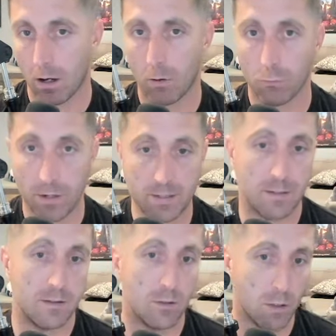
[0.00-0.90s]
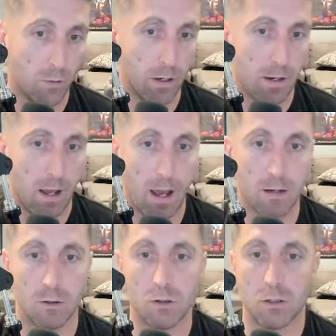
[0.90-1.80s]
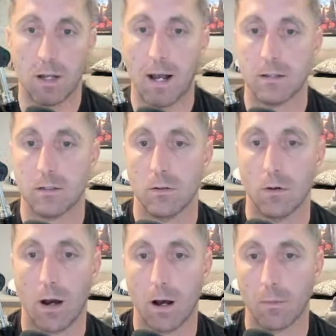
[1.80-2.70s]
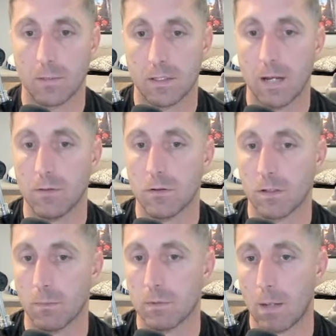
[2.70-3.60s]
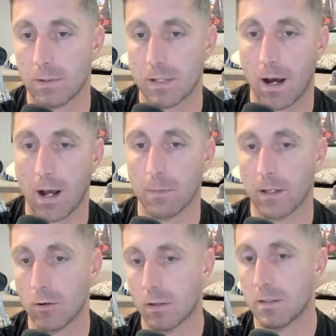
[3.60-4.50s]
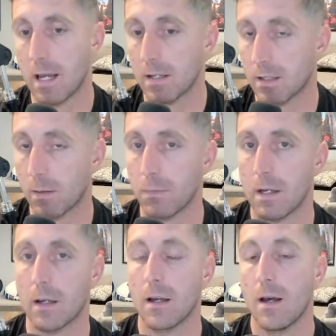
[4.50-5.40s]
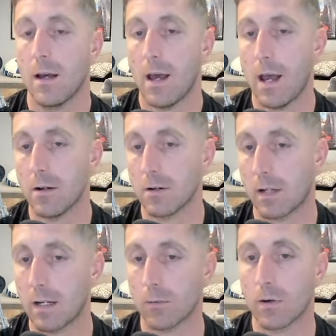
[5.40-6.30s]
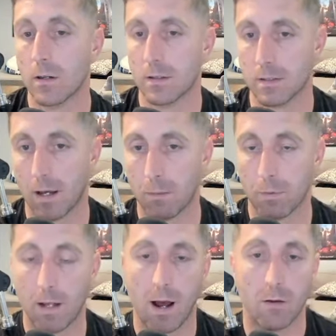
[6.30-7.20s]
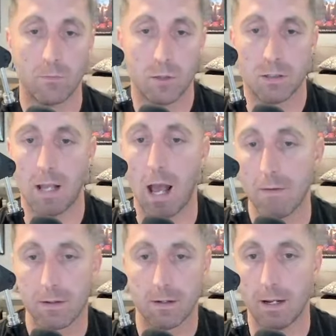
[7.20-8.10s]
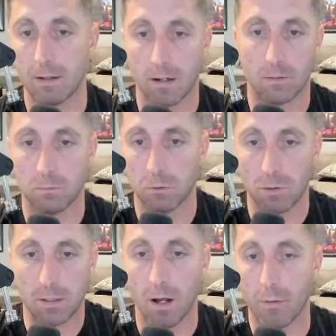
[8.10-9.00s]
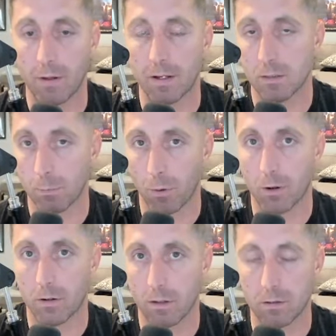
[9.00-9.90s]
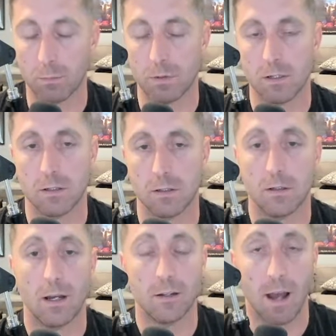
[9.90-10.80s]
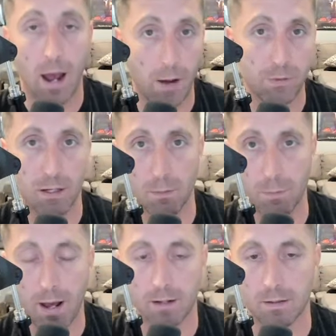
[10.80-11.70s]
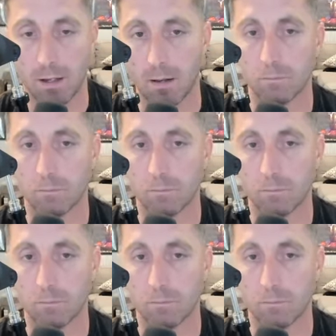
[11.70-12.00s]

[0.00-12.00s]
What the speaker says: reason to do it, and usually it has to save you some type of time. Like you could take something and you're getting rid of this knight, but now just having the knight there doing nothing is a burden on your position, and you have to get it back in the game.